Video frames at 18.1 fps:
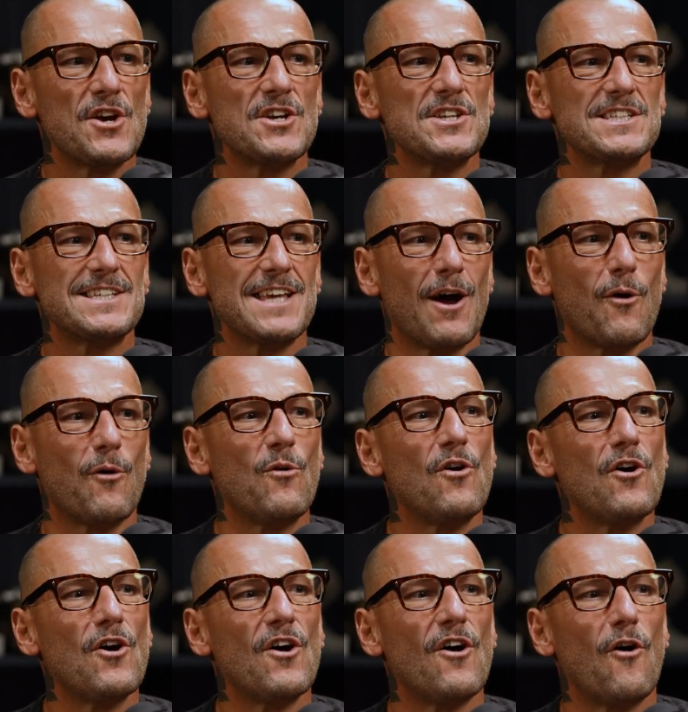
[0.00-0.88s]

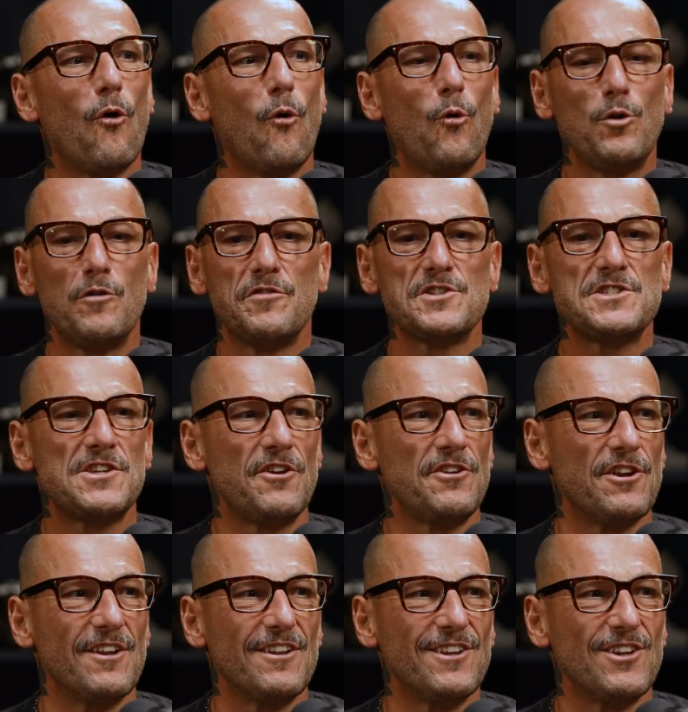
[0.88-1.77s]
So all of a
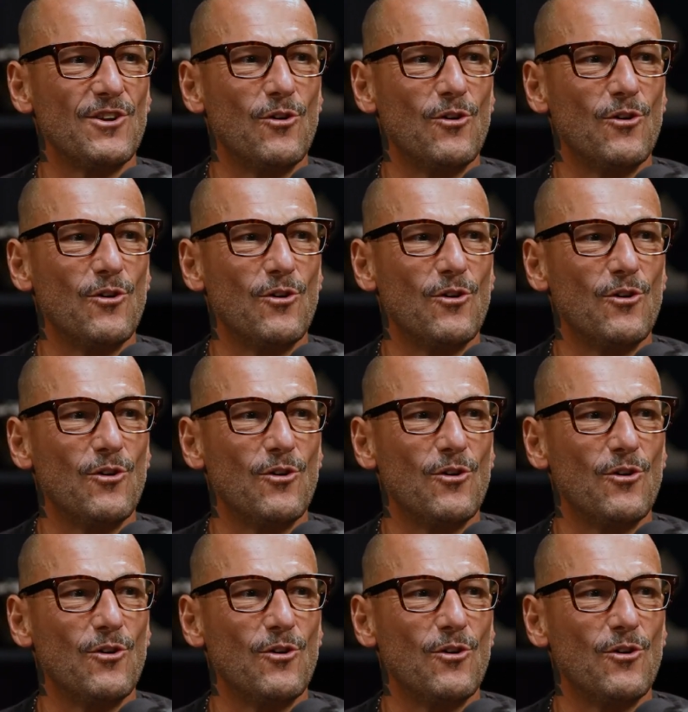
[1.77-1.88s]
sudden,